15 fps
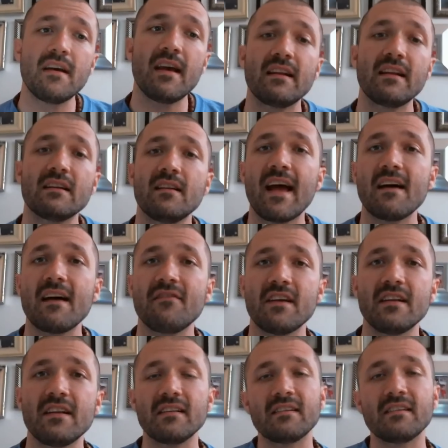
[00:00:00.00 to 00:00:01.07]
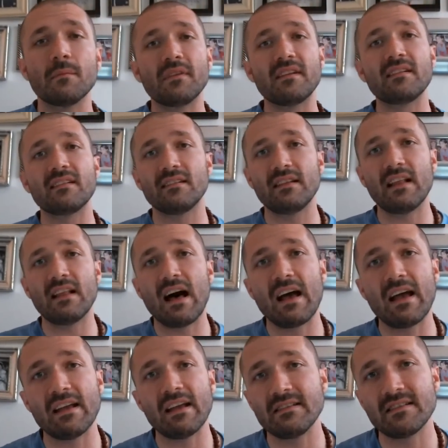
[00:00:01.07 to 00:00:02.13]
and it'll have in it some
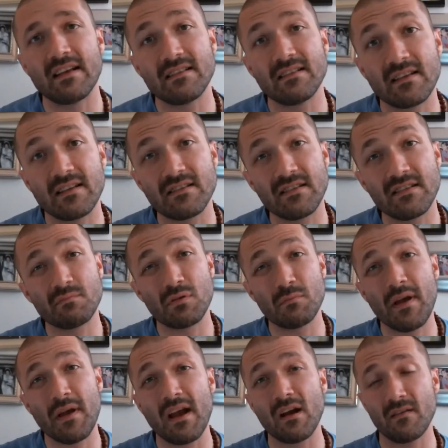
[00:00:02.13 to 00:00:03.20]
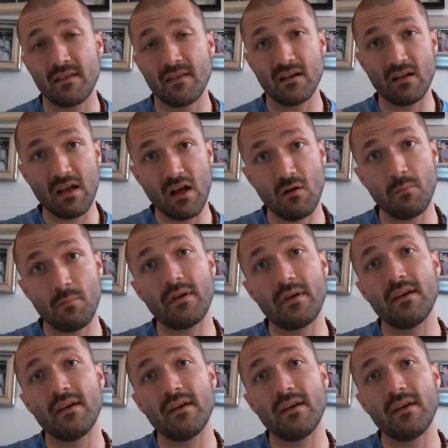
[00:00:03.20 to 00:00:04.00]
slides that Dusty's prepared that'll help